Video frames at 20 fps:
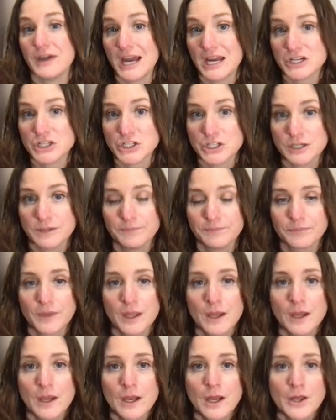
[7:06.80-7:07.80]
fashion.
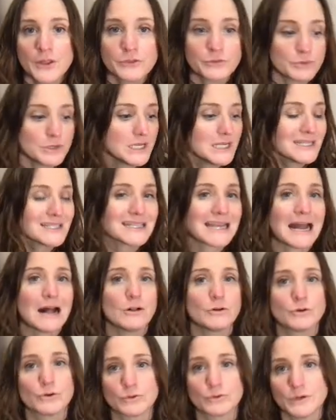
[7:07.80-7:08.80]
Three is
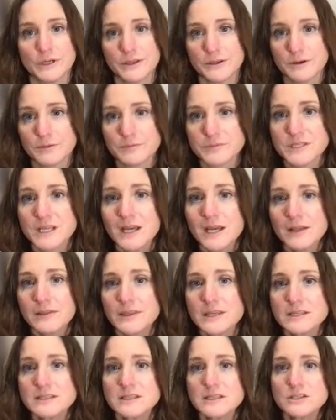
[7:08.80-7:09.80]
algorithms.
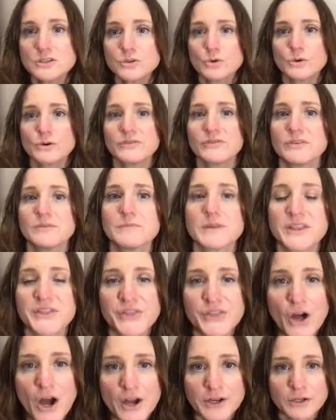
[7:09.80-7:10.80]
This is sort of a
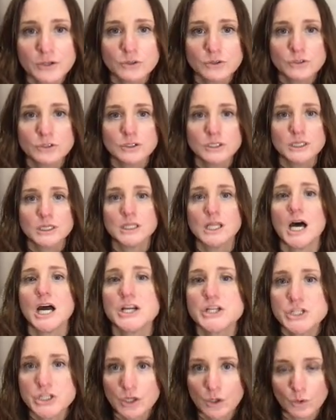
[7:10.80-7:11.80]
methodical,
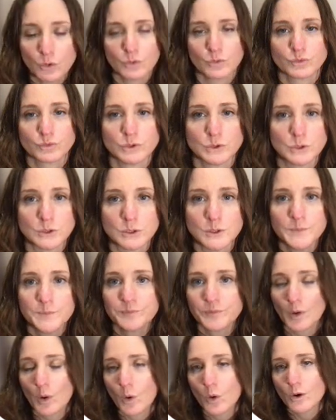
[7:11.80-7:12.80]
logical rule
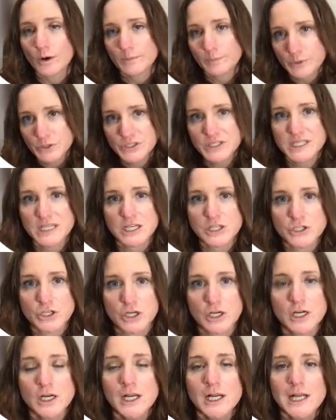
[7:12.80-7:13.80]
or
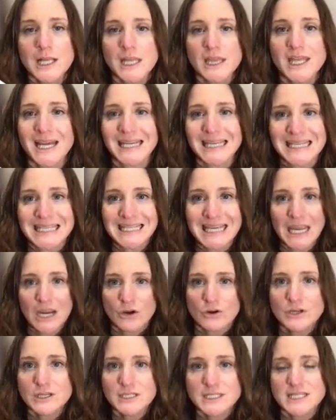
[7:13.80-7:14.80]
procedure that
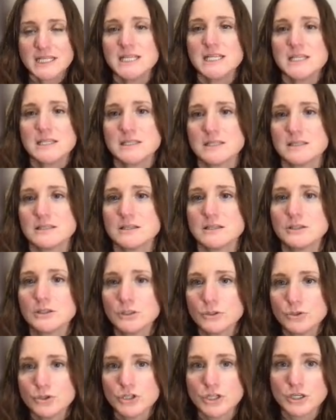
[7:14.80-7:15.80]
guarantees a
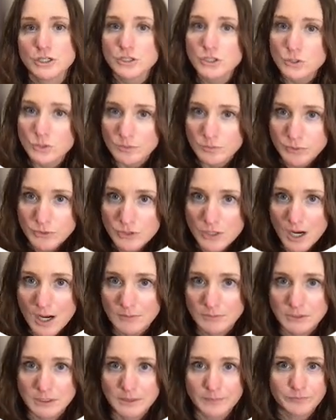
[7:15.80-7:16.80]
solution to a
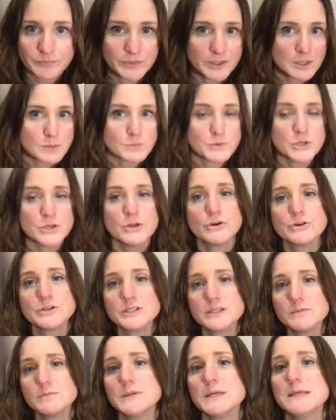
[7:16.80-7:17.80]
problem.
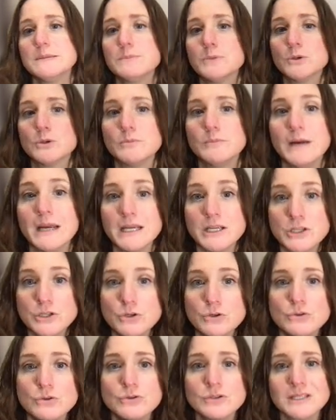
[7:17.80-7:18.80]
Computers and people may
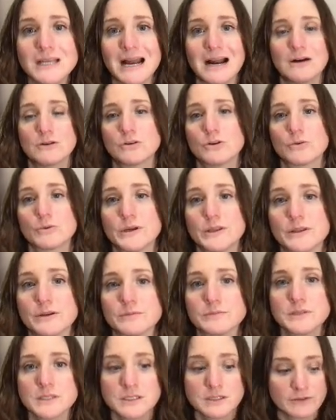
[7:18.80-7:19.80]
use
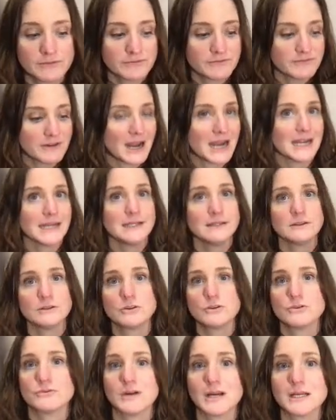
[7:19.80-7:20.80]
algorithms to find
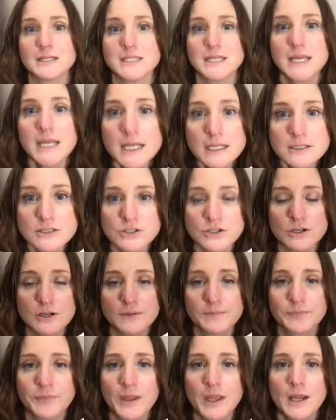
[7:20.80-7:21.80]
the correct
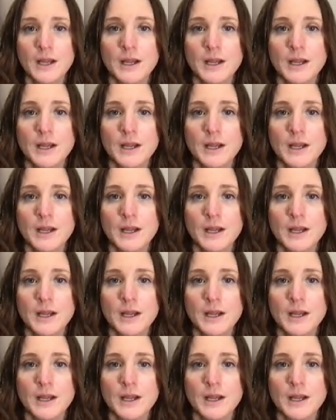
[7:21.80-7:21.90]
answer,